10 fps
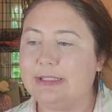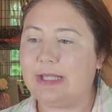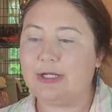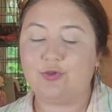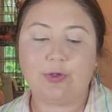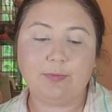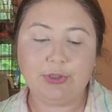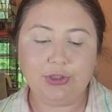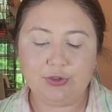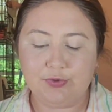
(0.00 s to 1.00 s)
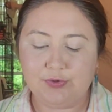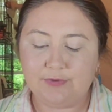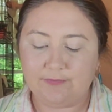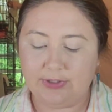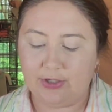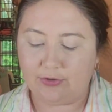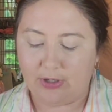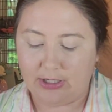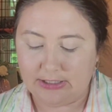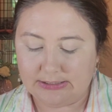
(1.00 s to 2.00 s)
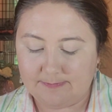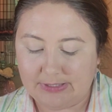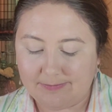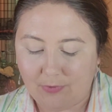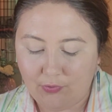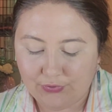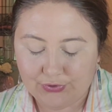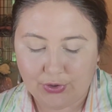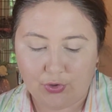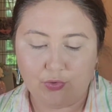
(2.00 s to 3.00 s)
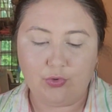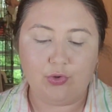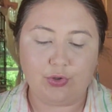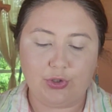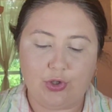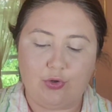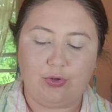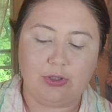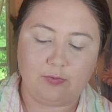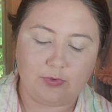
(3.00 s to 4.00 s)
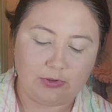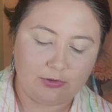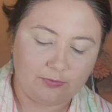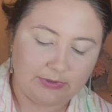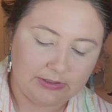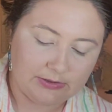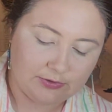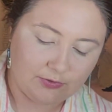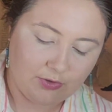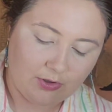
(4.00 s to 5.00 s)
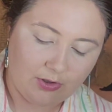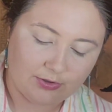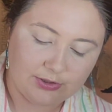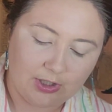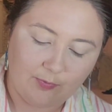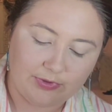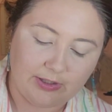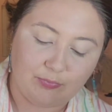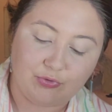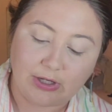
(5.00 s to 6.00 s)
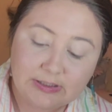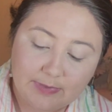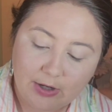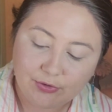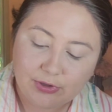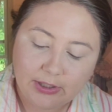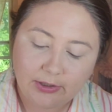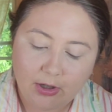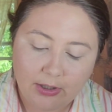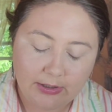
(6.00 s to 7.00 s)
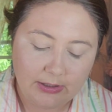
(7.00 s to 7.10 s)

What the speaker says: That is what I'm gonna use for the under eyes, but I'm also gonna go in a little bit on top with a pressed powder that I got,